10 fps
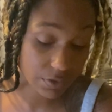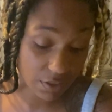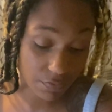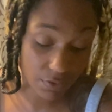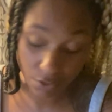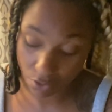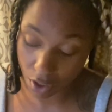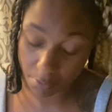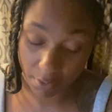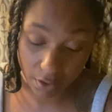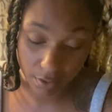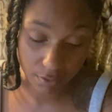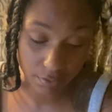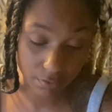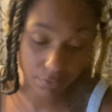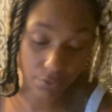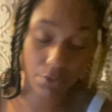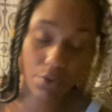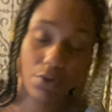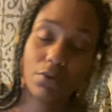receiving the karma.
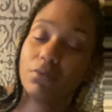Oh,